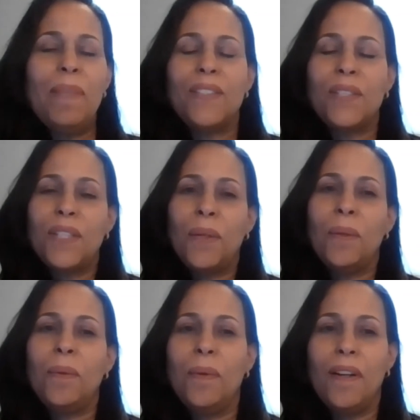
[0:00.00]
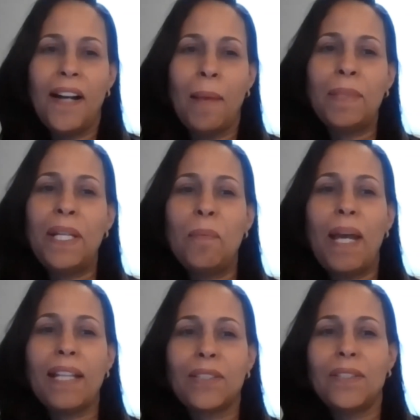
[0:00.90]
So I'm going to go
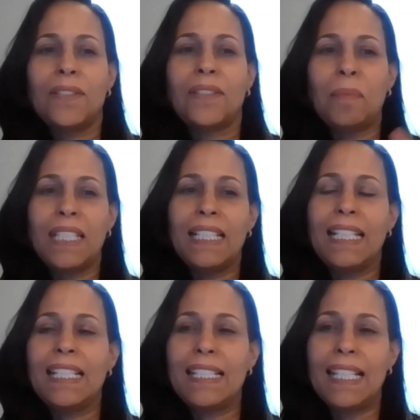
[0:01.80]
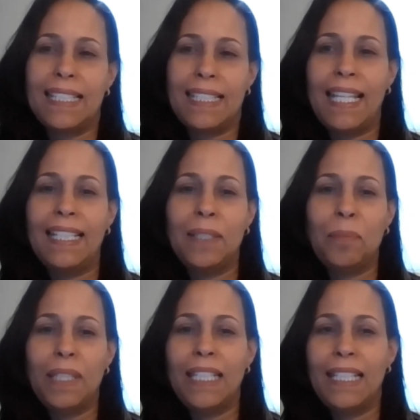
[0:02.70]
back to something Lisa said at the
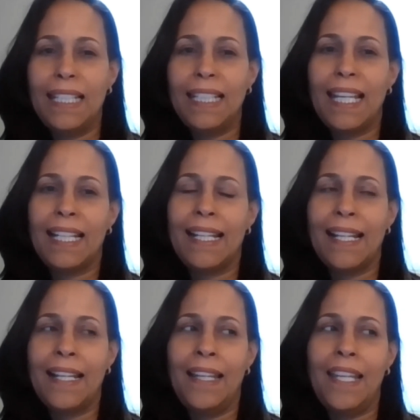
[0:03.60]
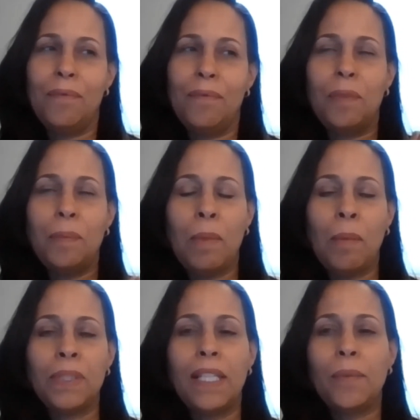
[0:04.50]
beginning, and even from the
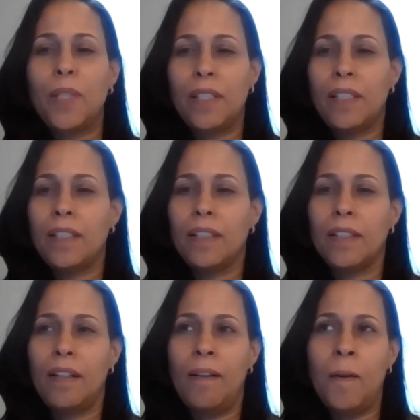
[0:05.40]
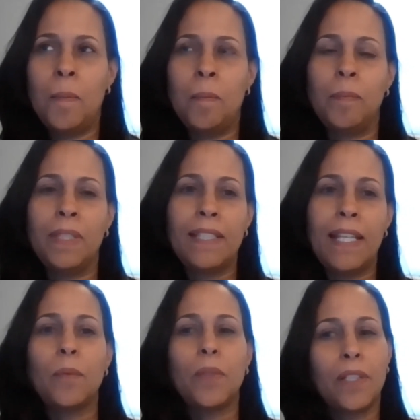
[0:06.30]
moment that we
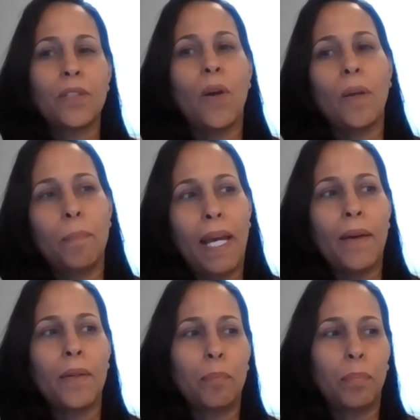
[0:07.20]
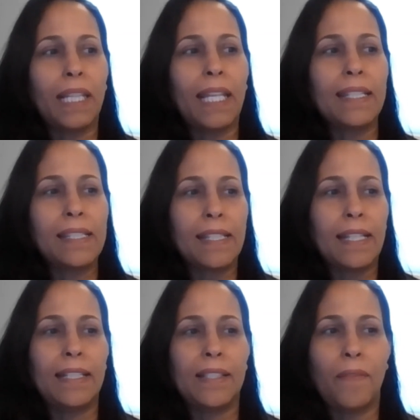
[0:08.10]
decided we're going to talk about place
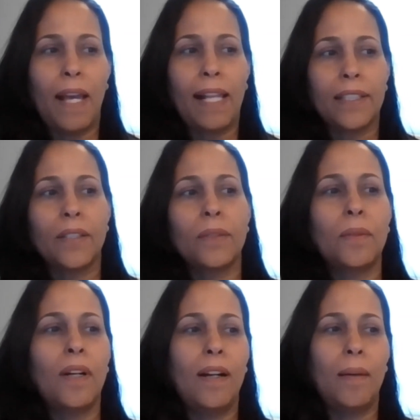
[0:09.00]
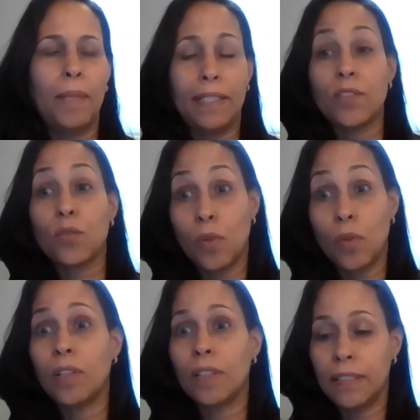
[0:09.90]
and its value and its
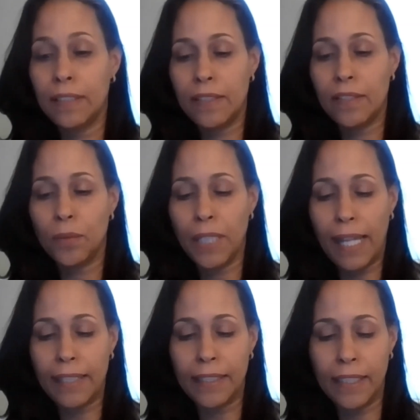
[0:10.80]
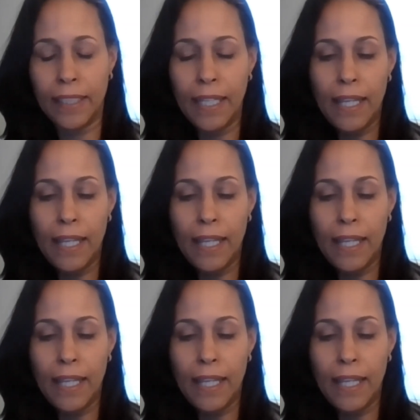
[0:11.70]
role in this new reality,